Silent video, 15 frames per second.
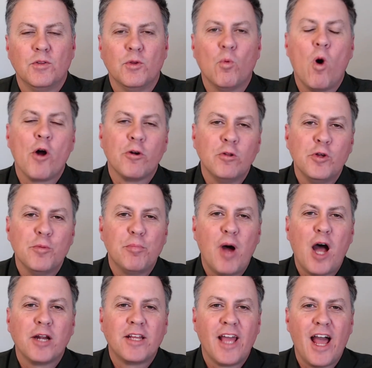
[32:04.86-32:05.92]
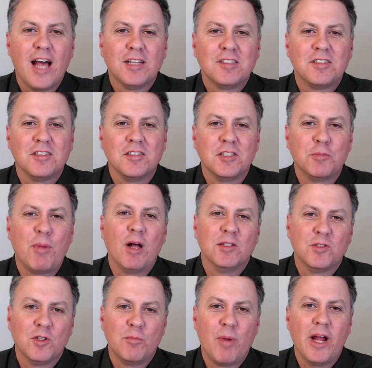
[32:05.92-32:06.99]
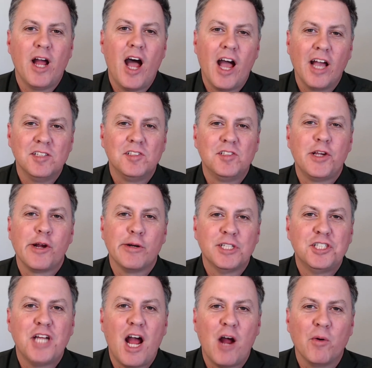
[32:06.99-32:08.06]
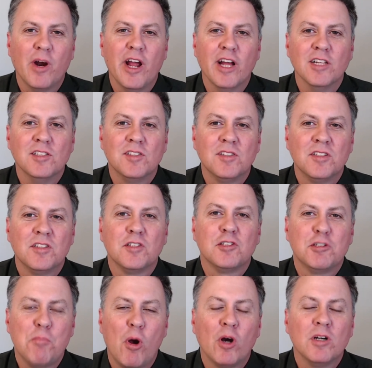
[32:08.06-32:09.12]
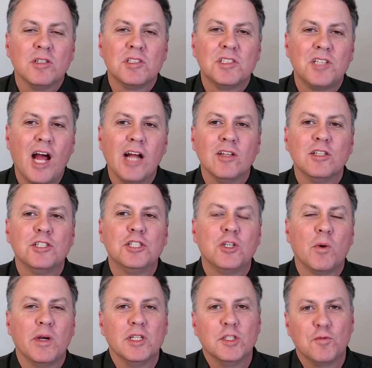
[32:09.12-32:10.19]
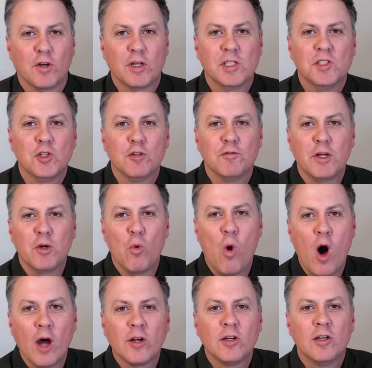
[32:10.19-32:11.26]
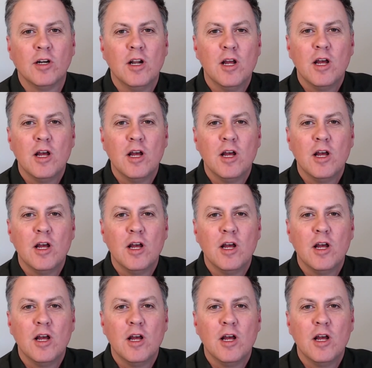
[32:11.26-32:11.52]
The Waterloop podcast is sponsored by High Sierra Showerheads, the smart, stylish choice for conserving water,